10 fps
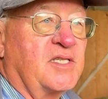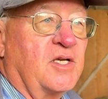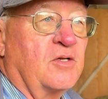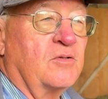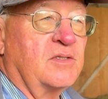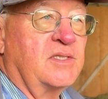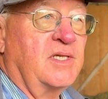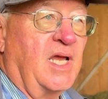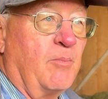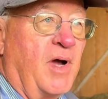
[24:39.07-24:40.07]

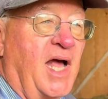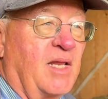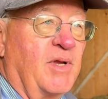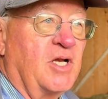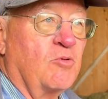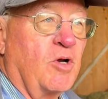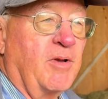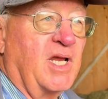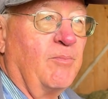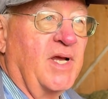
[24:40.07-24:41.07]
those and pile them here to where
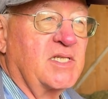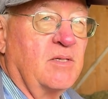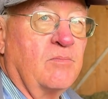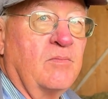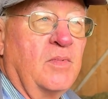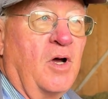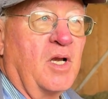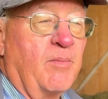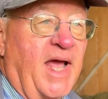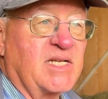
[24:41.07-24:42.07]
we can mix them
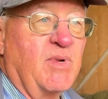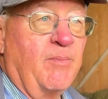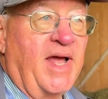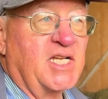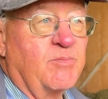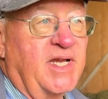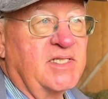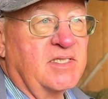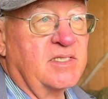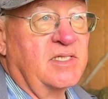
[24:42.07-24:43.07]
on a batch by batch
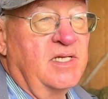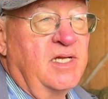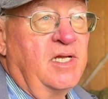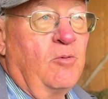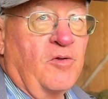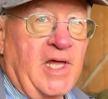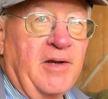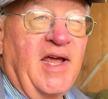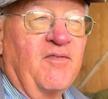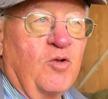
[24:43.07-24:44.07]
basis
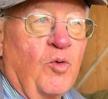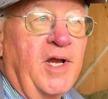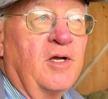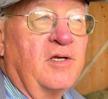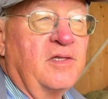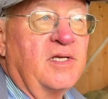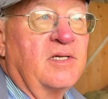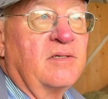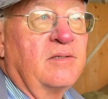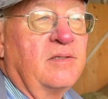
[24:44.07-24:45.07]
without having to wait on
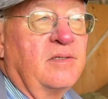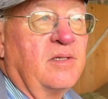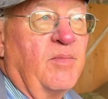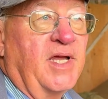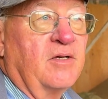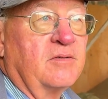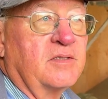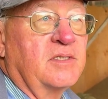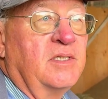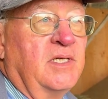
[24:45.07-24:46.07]
the bales